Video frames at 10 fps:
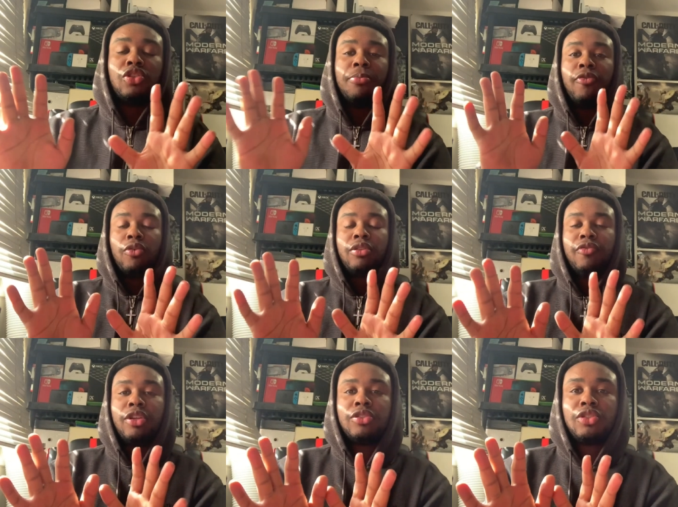so before the
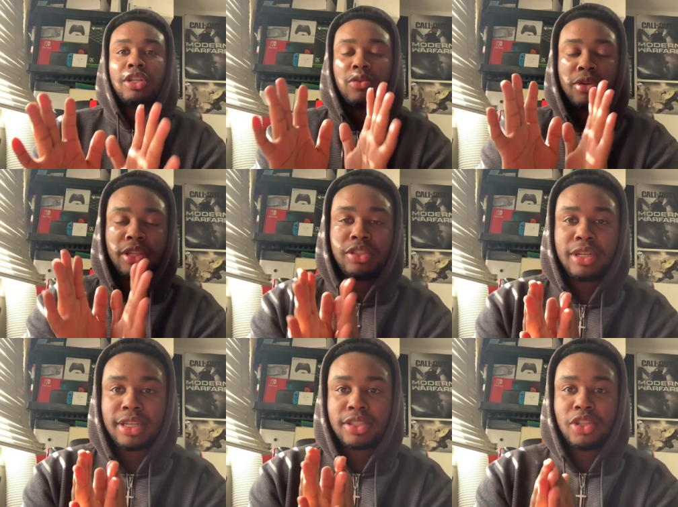video starts, I want to let you
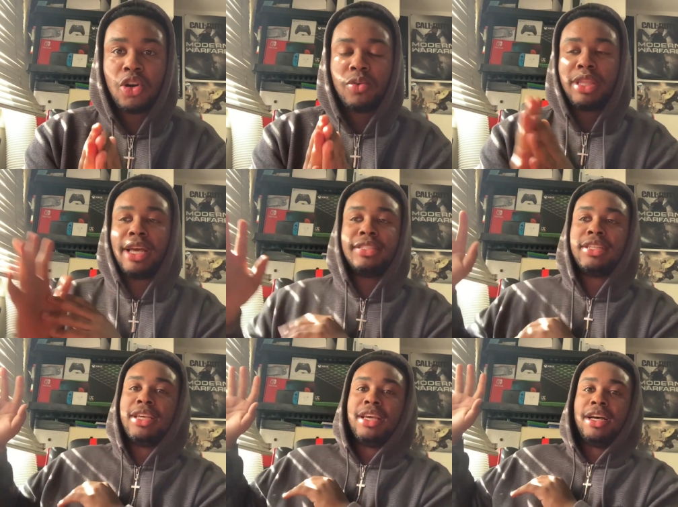guys know that
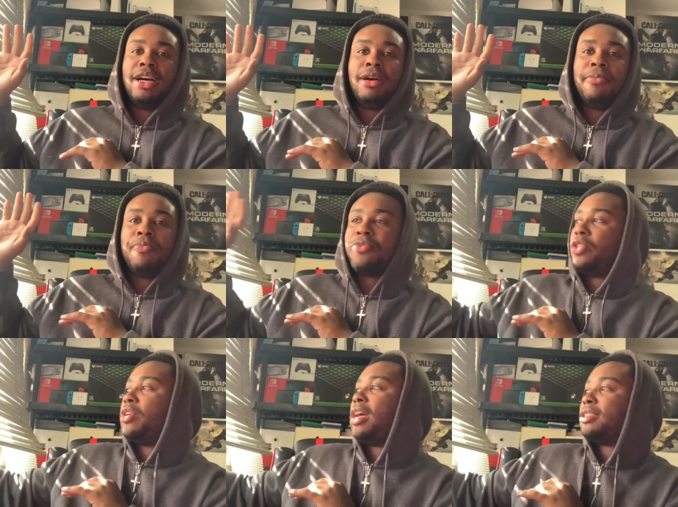um,
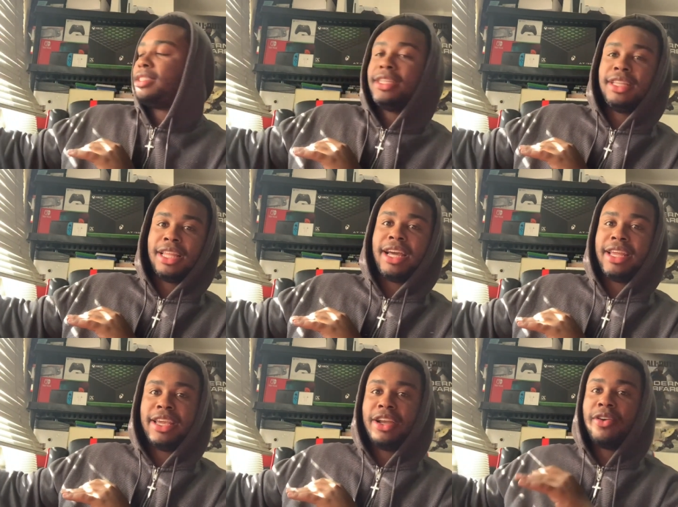you guys see the
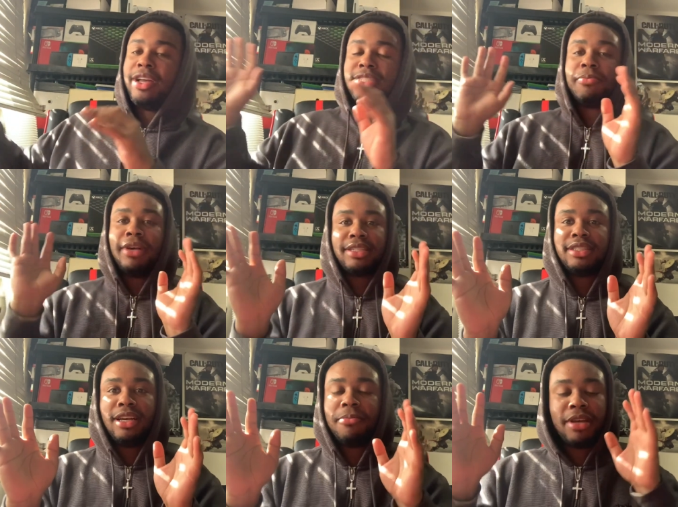lighting here. It's
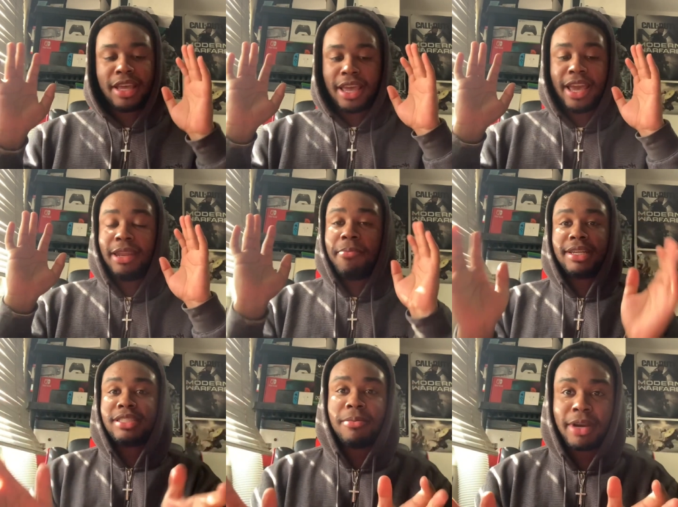messed up and it
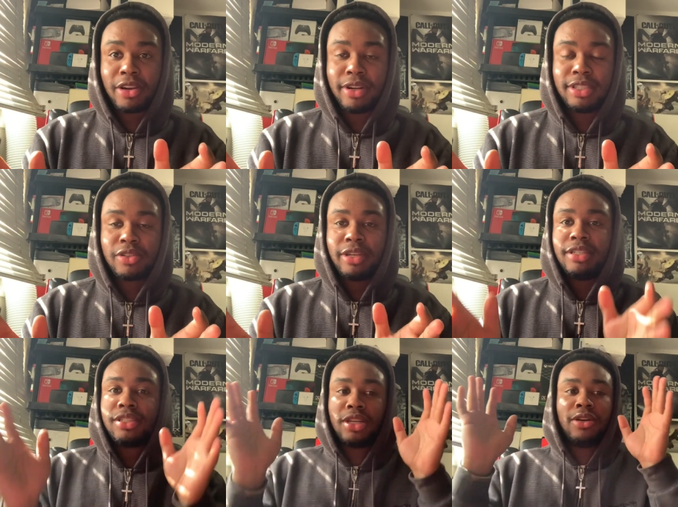messed up my green screen.
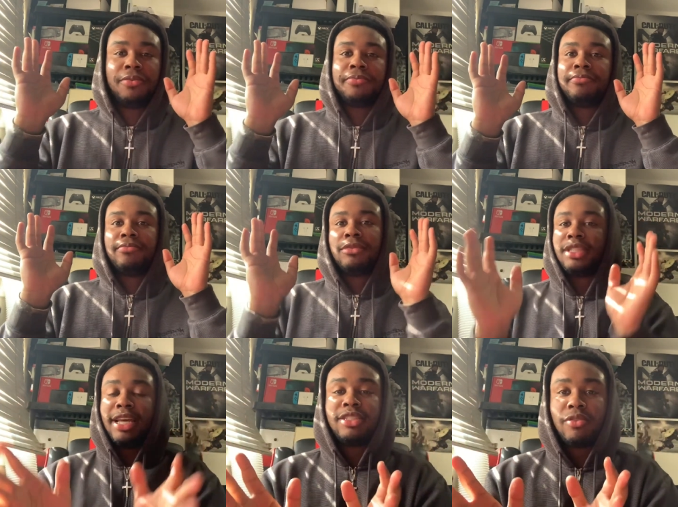So
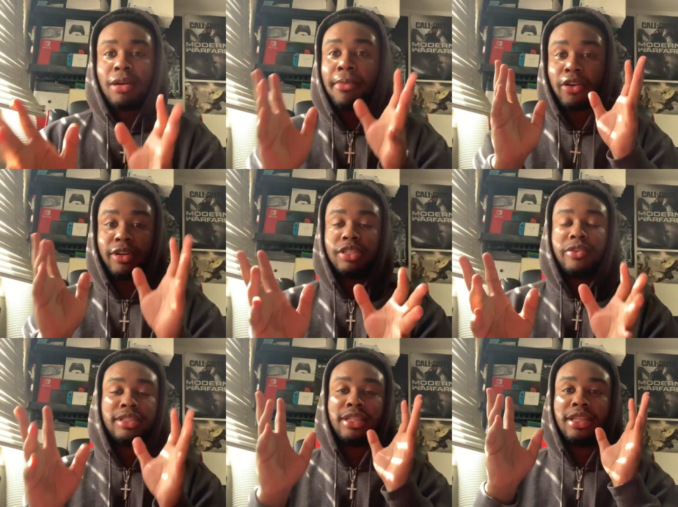that's why my green
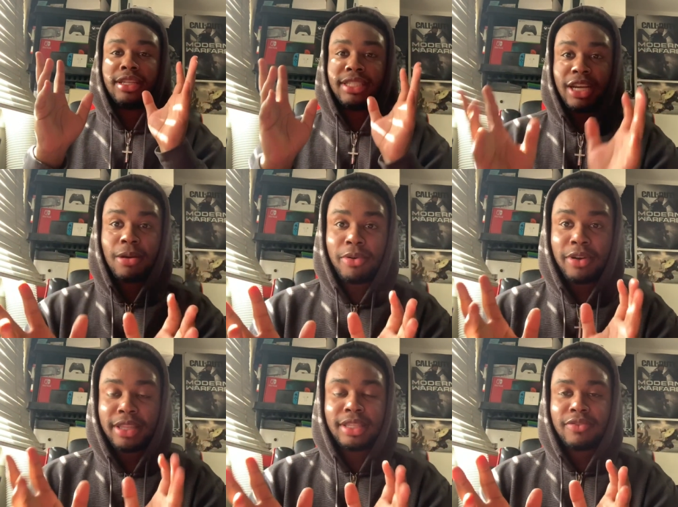screen is going to look terrible
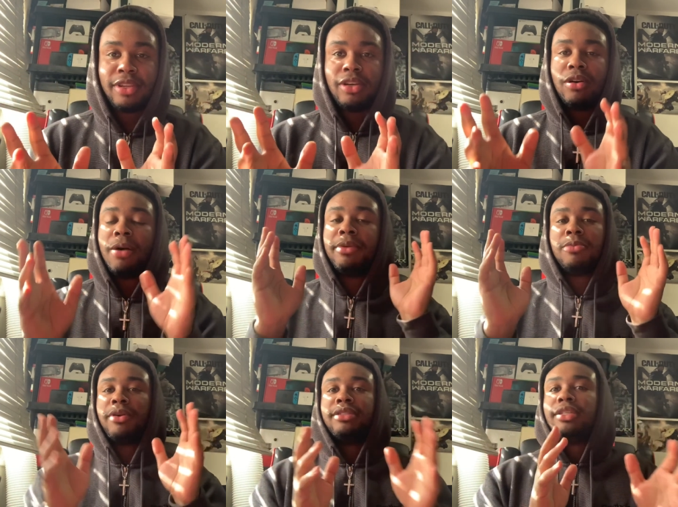in this video. I'm in the
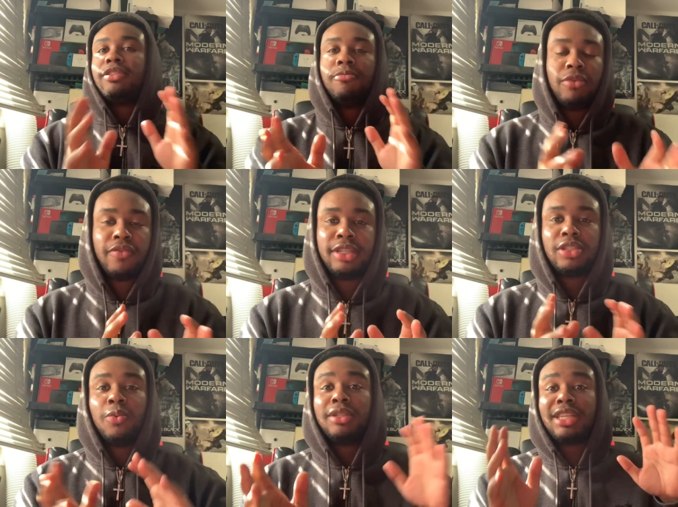process of moving.
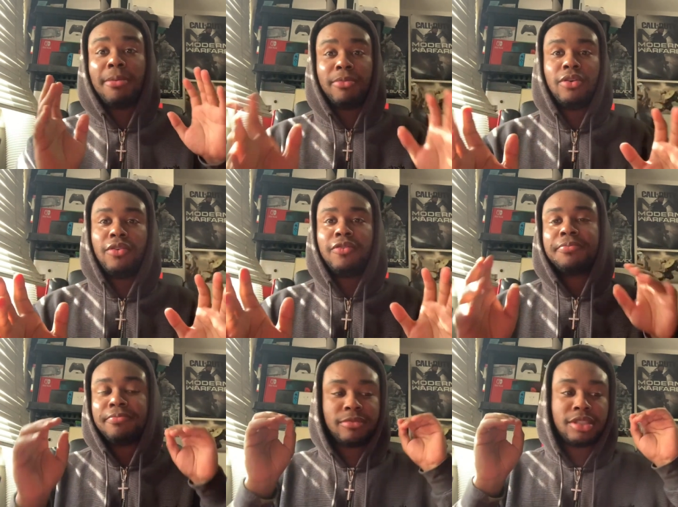So once I move
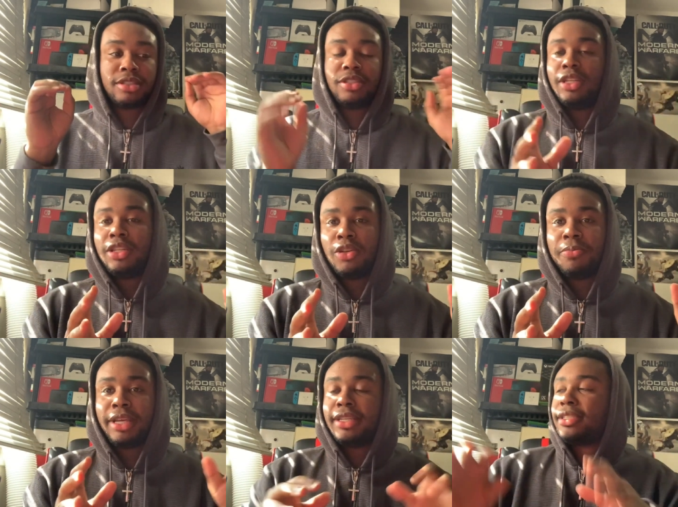to the new
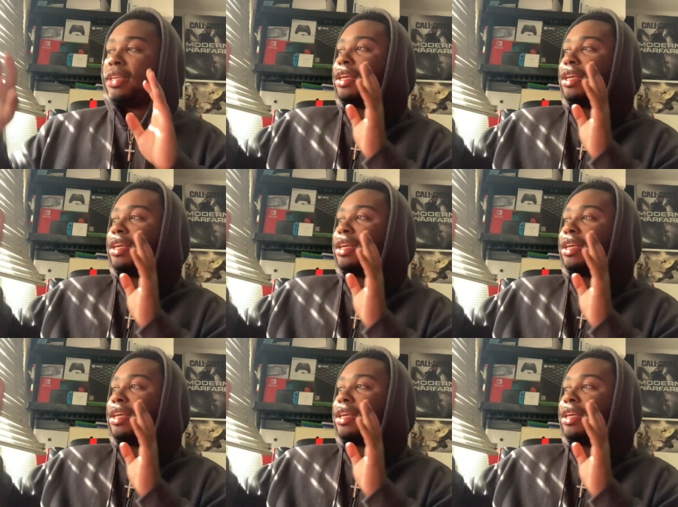place,